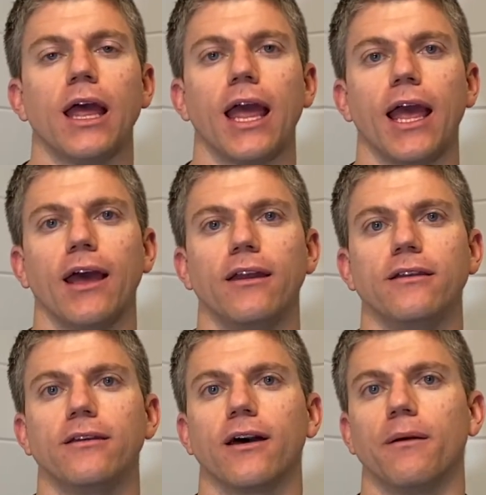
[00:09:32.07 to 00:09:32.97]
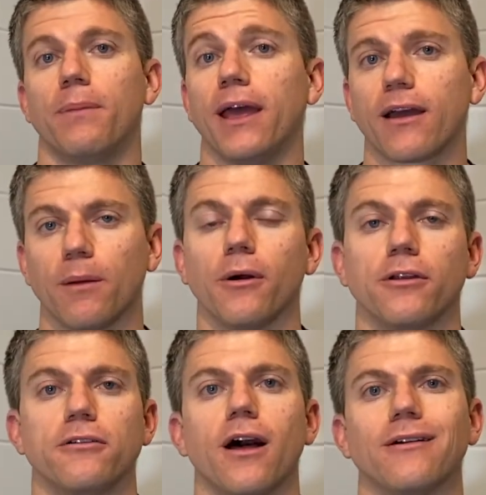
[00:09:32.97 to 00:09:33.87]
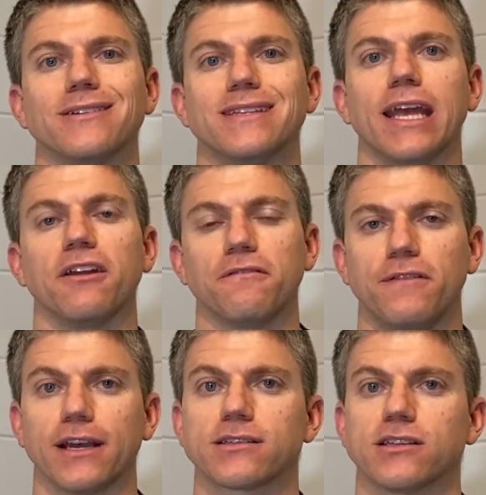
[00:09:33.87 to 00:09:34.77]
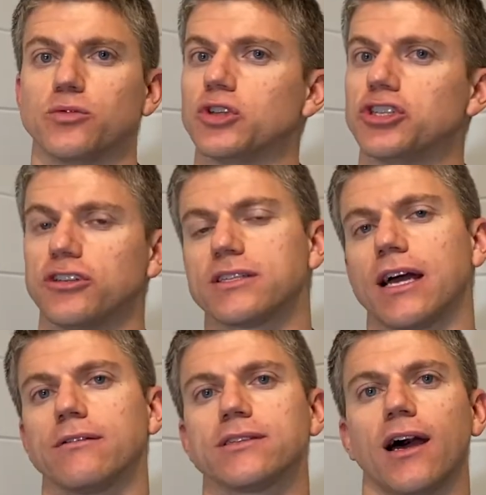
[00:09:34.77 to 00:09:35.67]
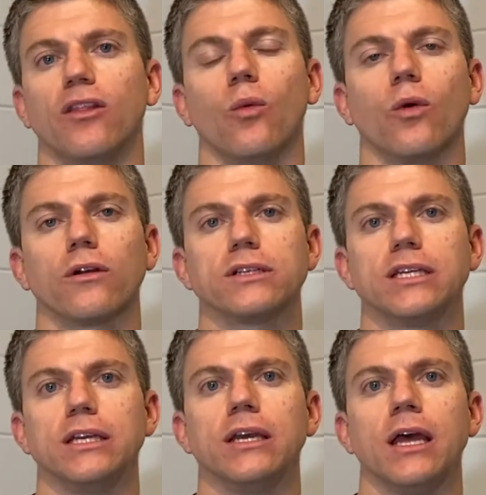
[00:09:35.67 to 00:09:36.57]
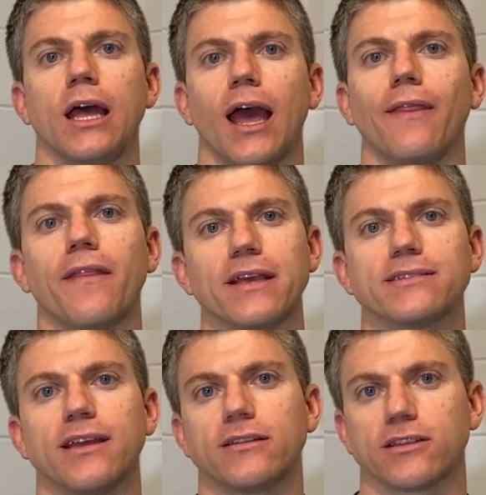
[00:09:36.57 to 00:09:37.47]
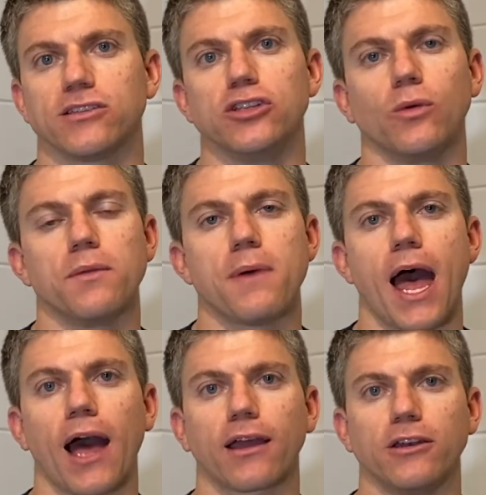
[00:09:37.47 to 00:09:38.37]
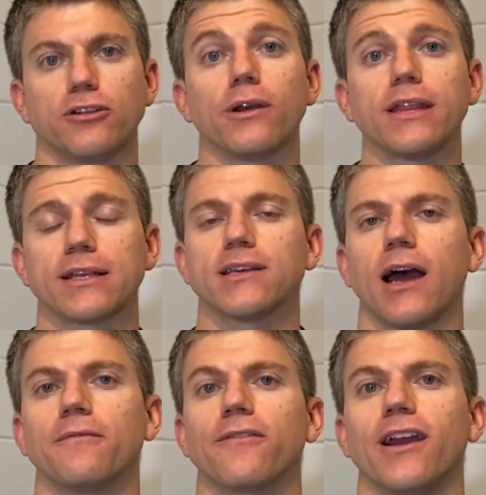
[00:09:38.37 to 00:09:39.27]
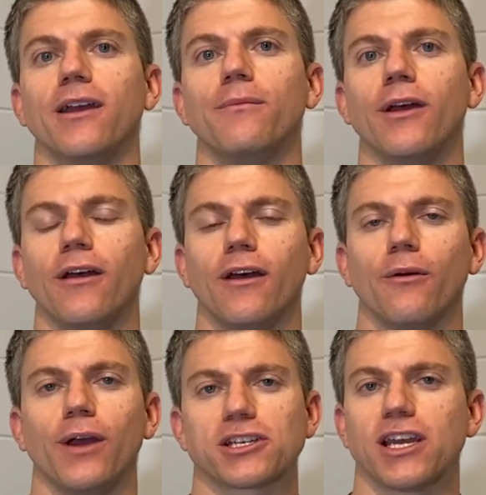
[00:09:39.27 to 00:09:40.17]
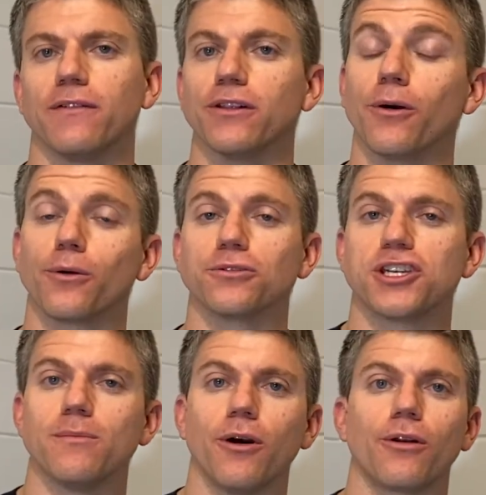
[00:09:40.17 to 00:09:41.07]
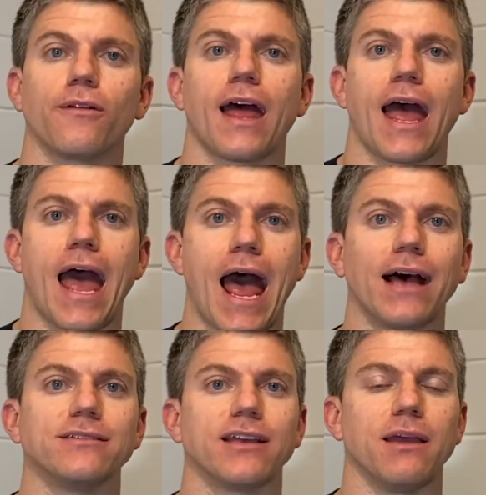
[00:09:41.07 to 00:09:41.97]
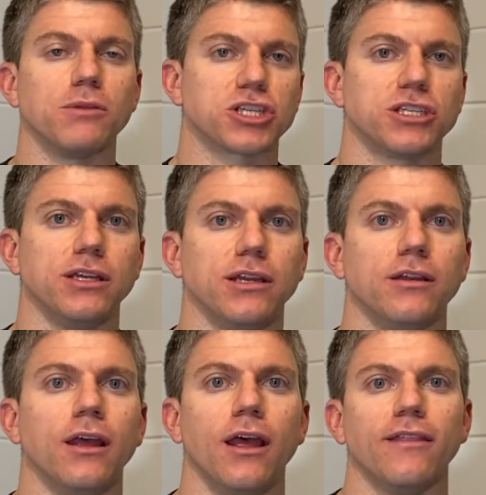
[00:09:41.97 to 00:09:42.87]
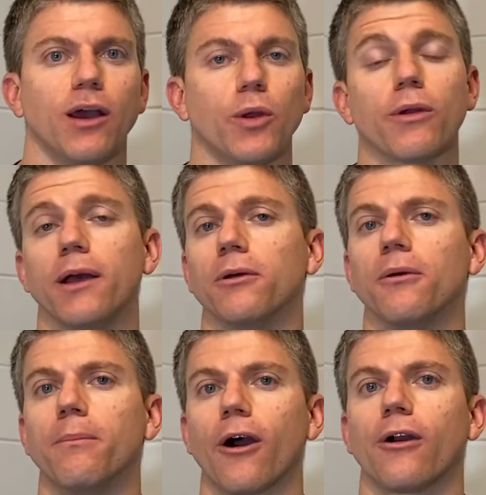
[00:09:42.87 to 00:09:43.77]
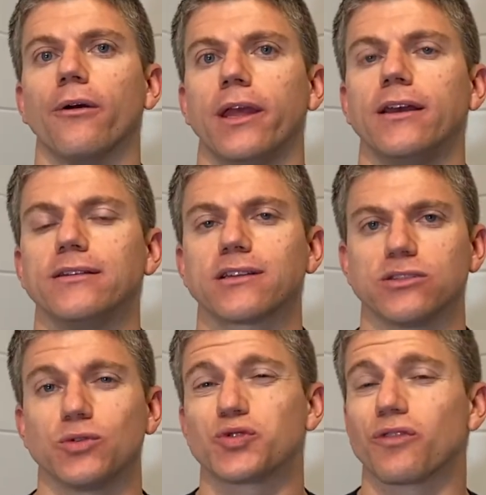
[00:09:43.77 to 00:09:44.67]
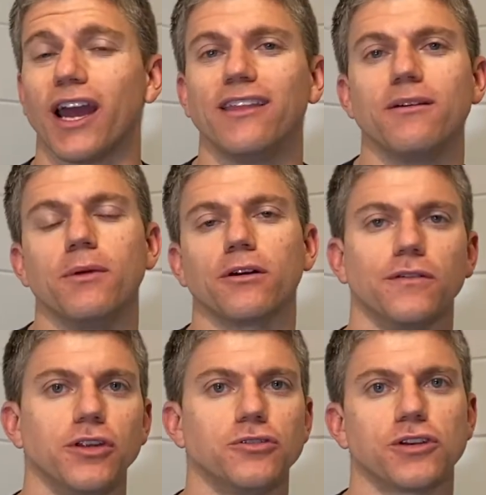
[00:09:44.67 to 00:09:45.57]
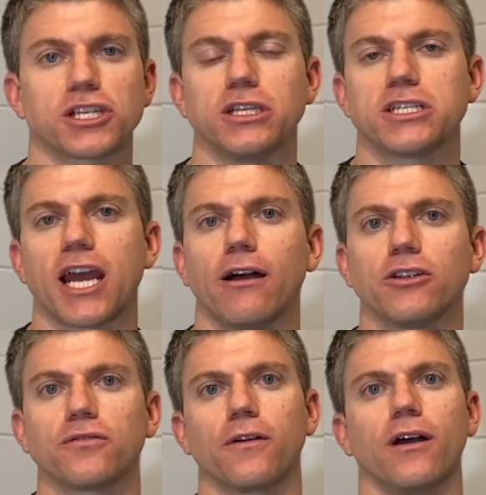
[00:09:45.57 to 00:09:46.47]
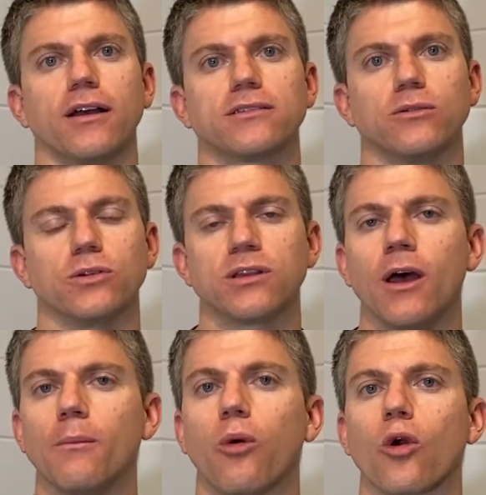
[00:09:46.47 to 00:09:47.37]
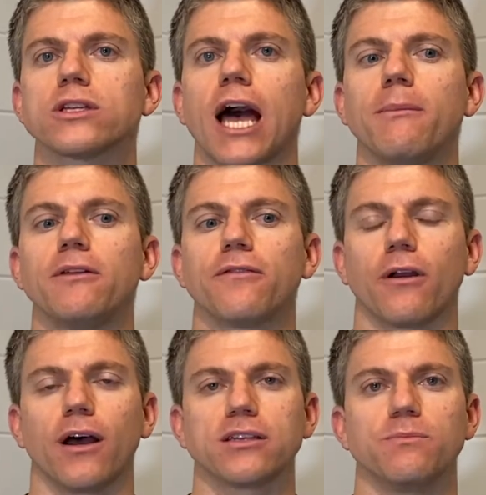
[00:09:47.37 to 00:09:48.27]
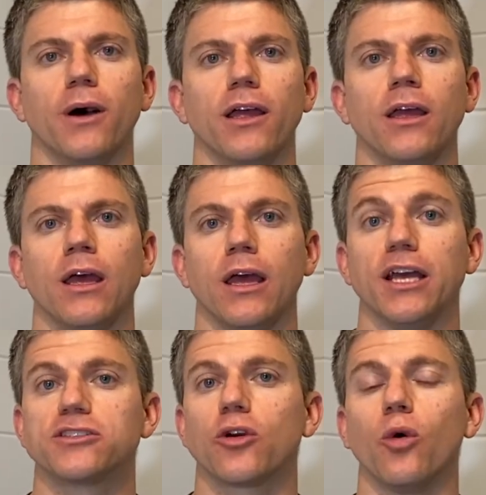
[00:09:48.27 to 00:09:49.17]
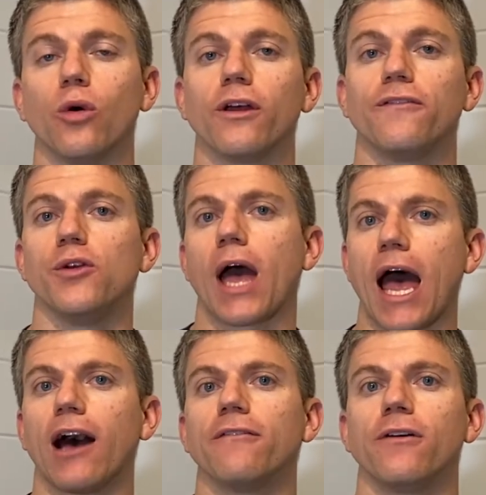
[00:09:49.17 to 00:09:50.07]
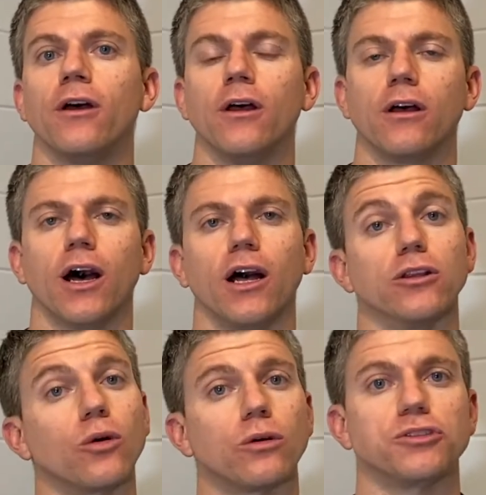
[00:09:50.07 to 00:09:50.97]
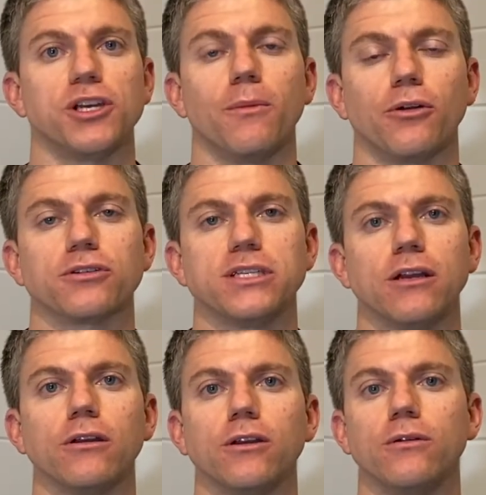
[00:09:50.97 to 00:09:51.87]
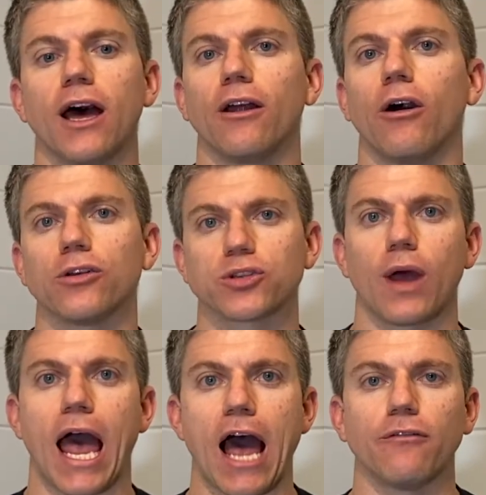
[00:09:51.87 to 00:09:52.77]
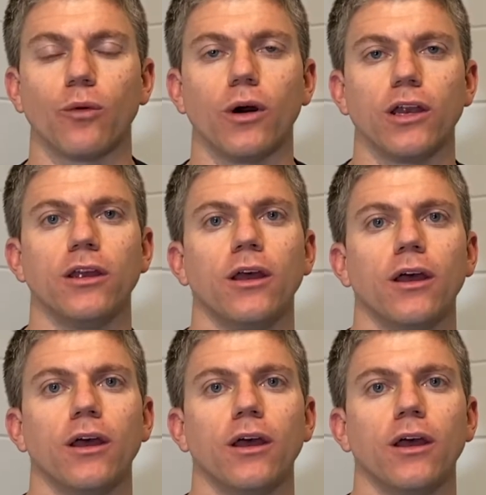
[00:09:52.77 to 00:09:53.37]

and pay a couple $100s to get it fixed because it was just outside the warranty, and then they sent us a new one back. And during that time frame, we actually have a local gym owner that has a machine that we were able to borrow his because it was right in the middle of a nutrition challenge for us. So it was poor timing for us, but it's cool if you have local gym owners near you that also have one